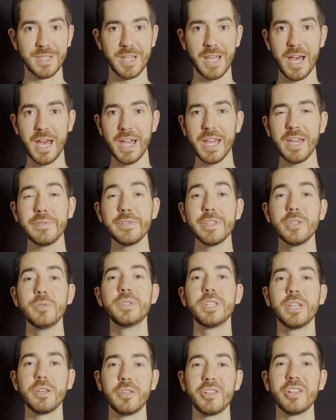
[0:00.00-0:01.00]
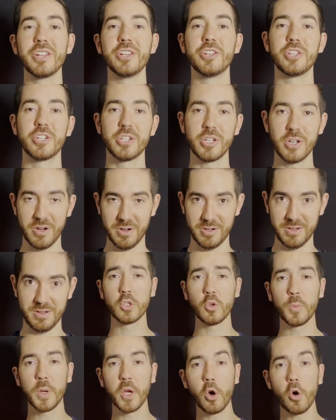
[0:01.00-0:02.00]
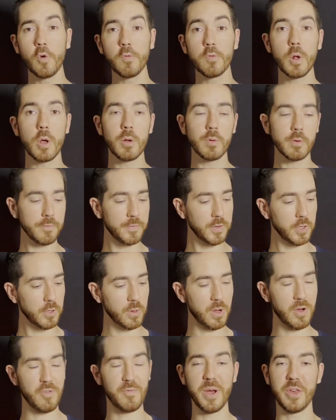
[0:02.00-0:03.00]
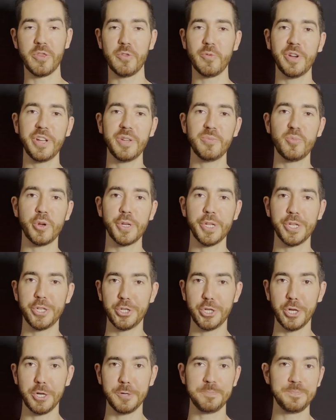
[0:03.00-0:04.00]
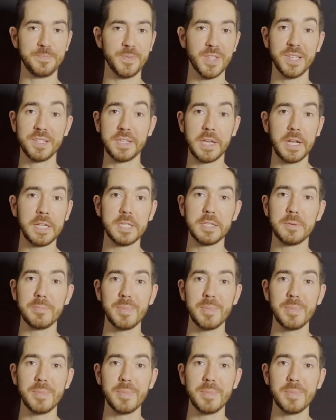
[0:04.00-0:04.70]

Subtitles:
I have a utility shirt. So my overall review of my 3D printed shirt is that it's